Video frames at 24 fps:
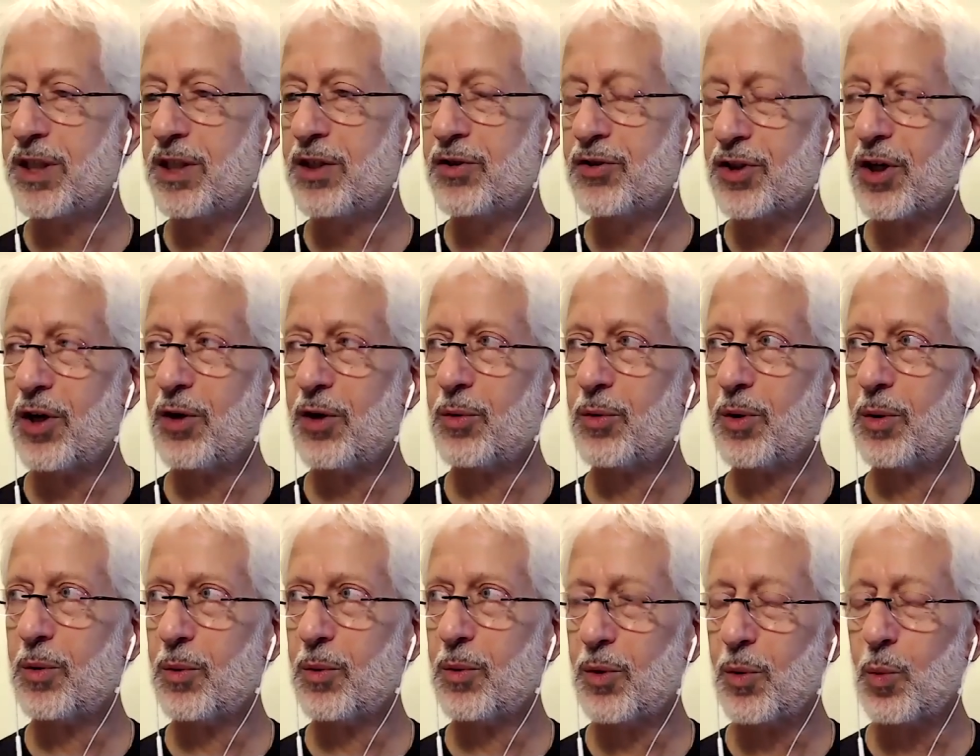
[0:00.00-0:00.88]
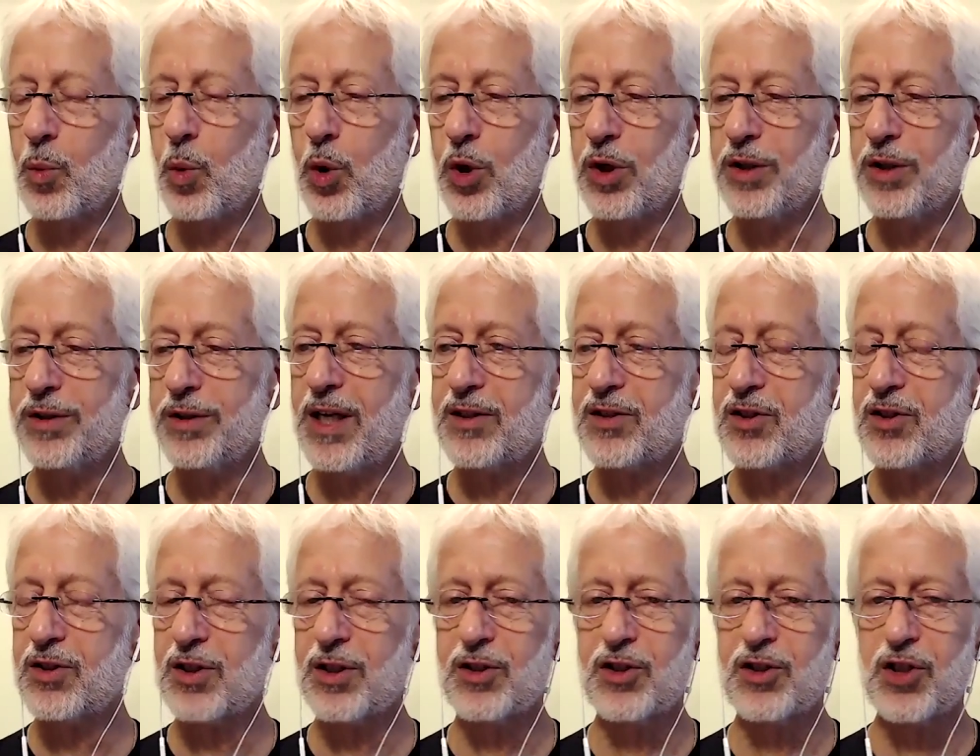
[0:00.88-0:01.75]
years ago, the, the world
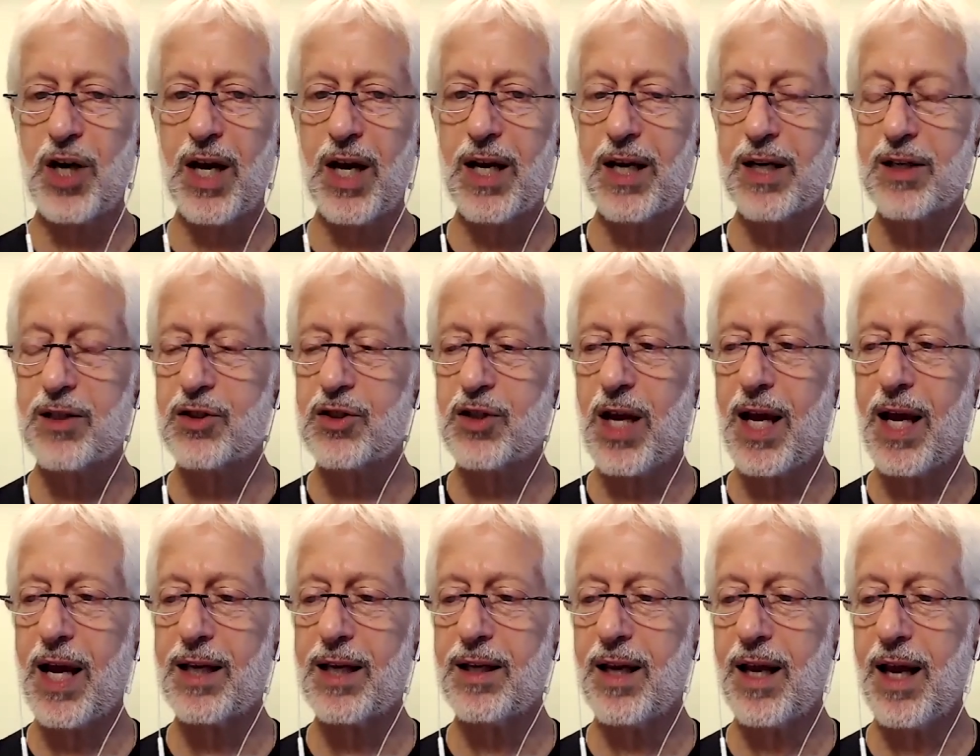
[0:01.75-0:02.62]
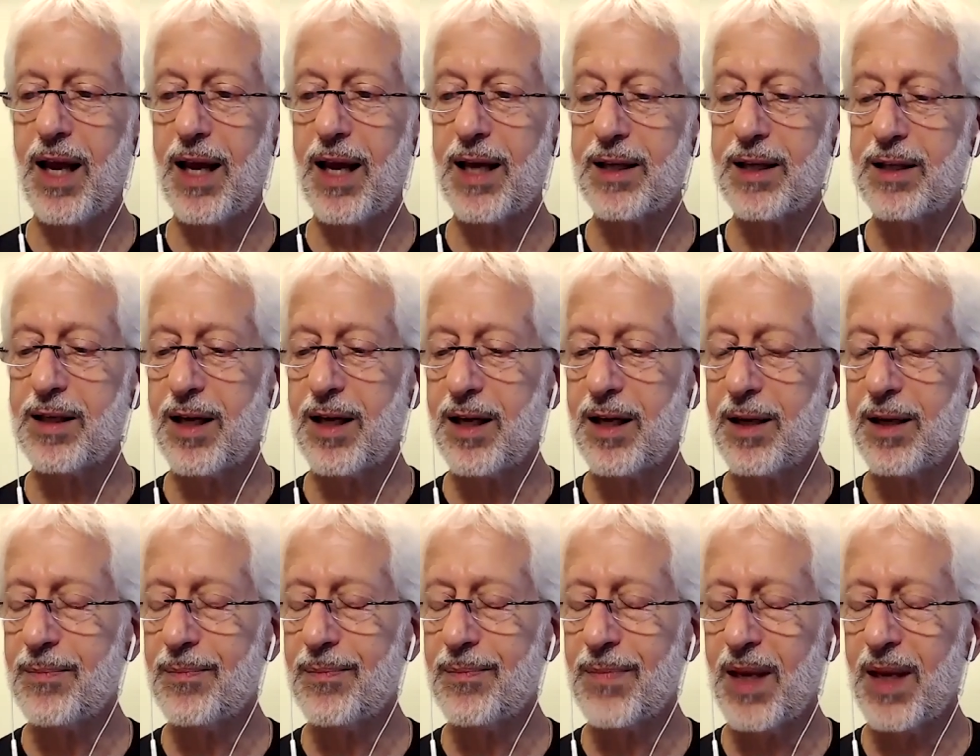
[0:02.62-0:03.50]
has changed and, and,
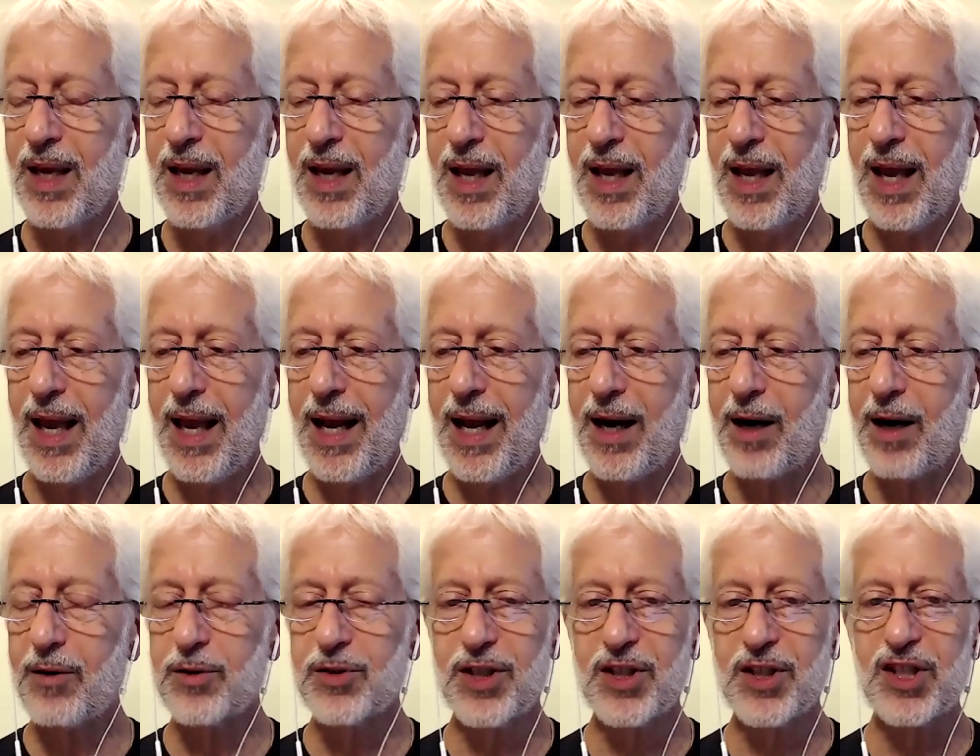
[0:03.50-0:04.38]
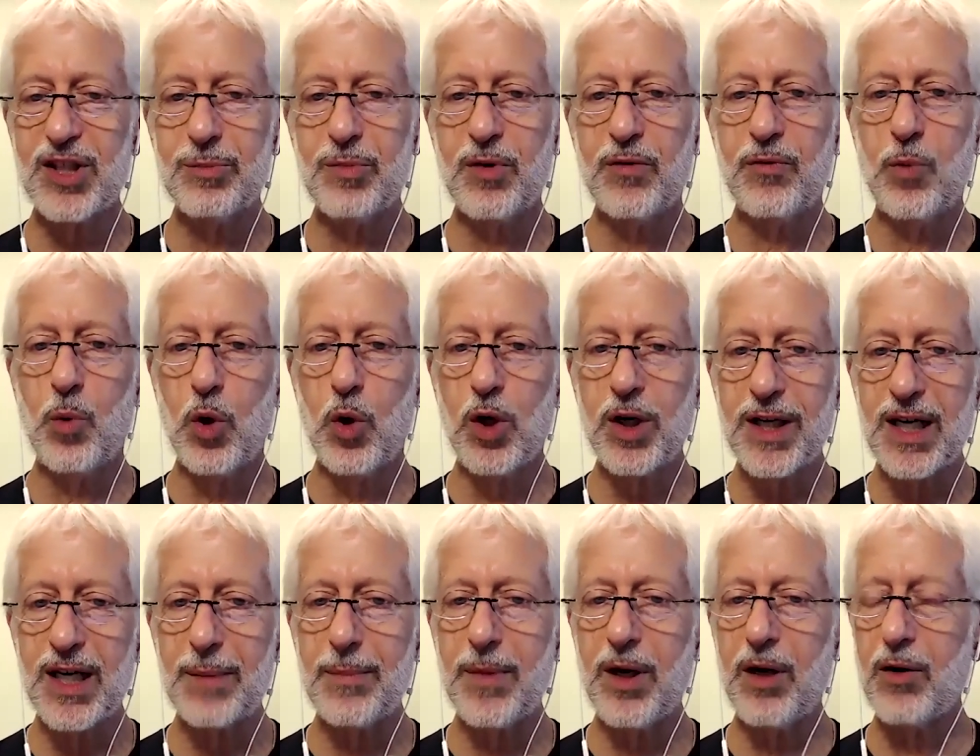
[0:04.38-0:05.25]
um, and our oh, system of work yes.
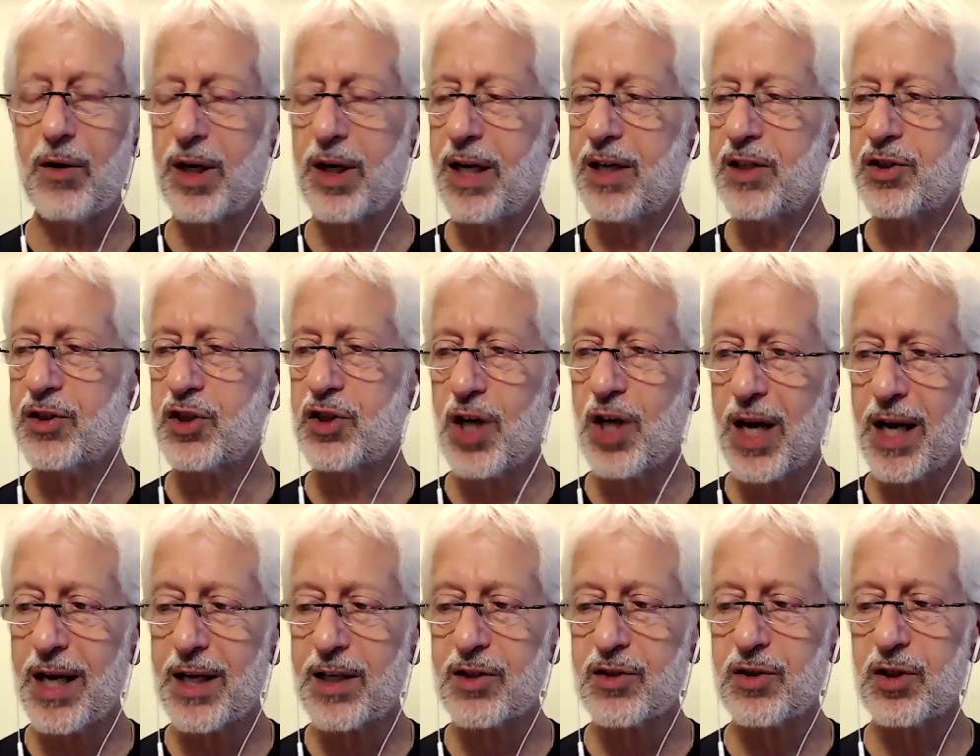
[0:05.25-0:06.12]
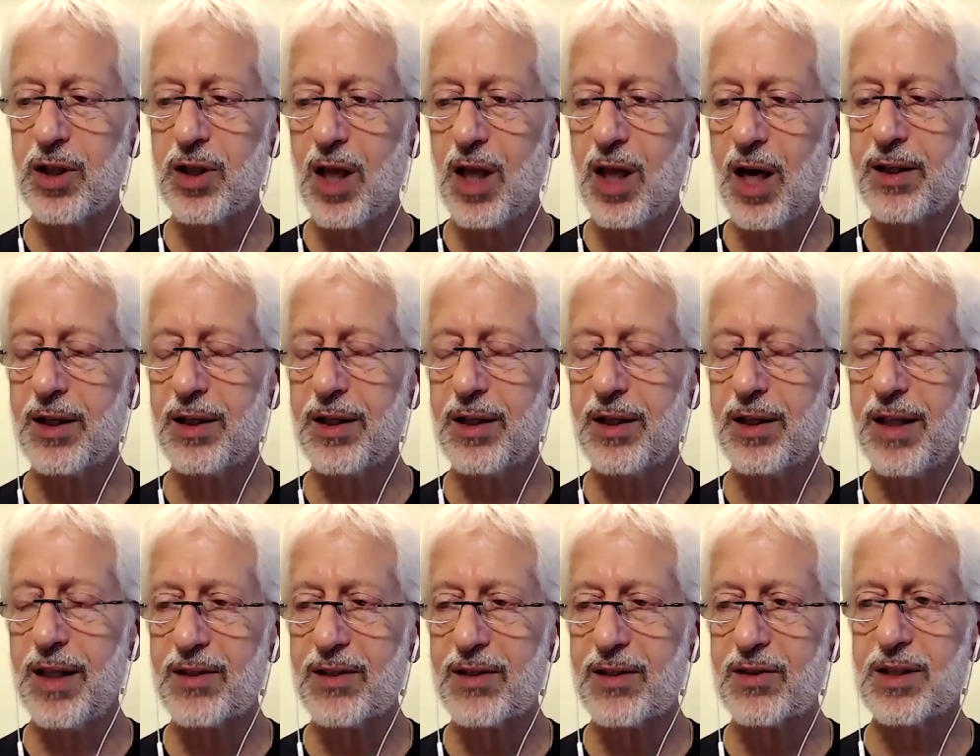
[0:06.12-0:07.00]
in America has changed a lot in the
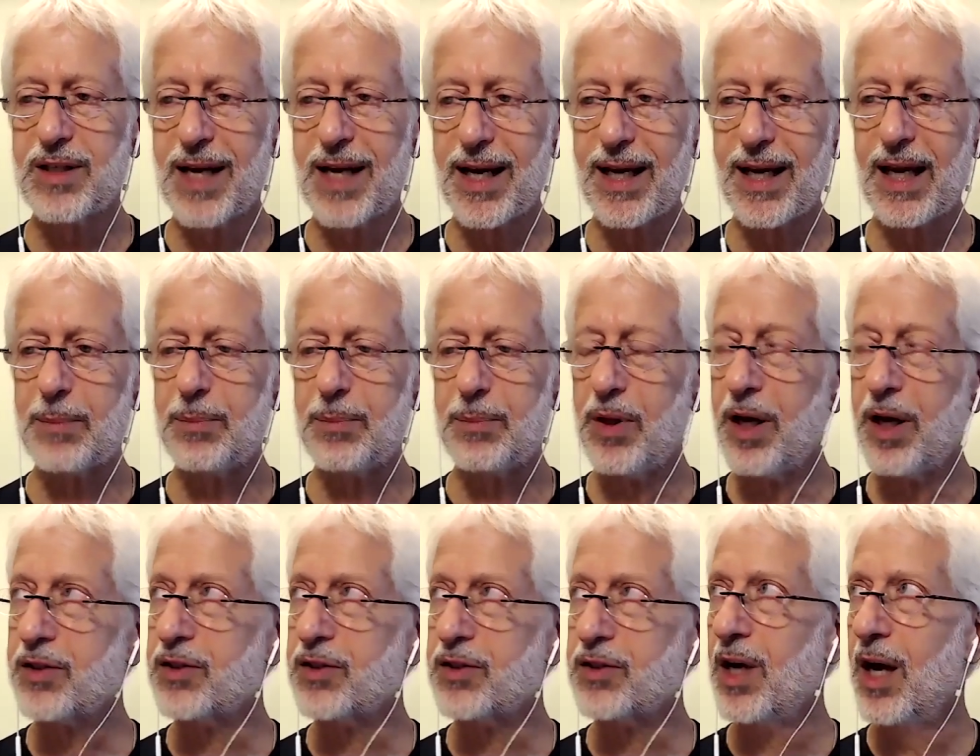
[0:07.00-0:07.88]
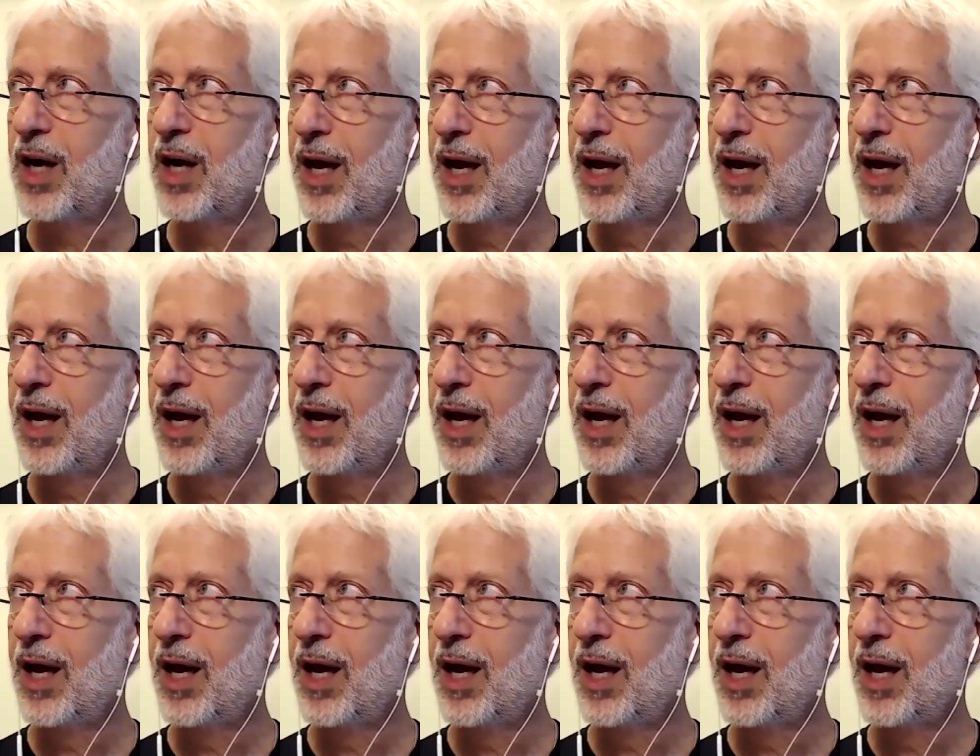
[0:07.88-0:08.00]
last decade plus.